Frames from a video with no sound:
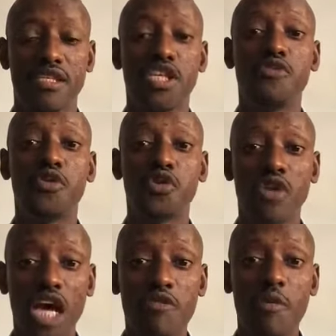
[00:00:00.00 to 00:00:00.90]
if you're to
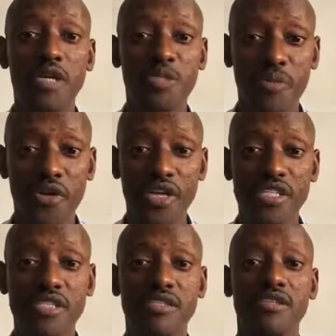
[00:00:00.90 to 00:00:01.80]
learn from
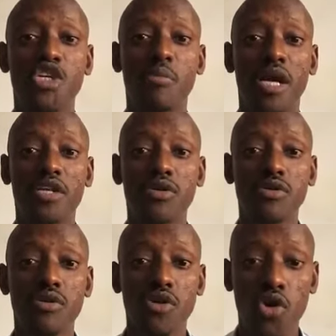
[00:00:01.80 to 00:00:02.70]
experience, you might
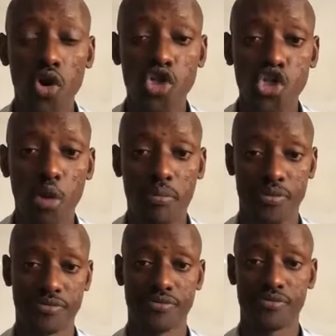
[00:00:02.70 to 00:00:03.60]
close shop.
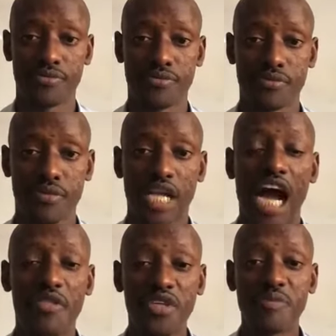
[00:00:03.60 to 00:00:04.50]

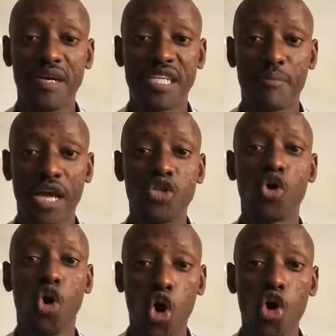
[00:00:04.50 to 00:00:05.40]
And this might apply
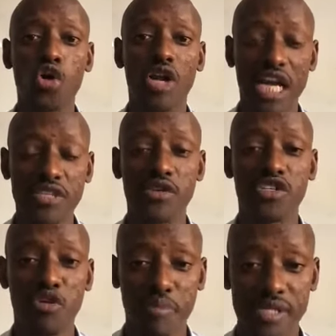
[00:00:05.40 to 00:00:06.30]
to all
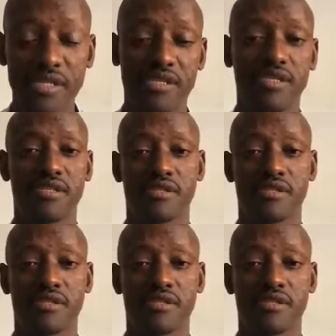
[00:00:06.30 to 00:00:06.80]
categories of businesses.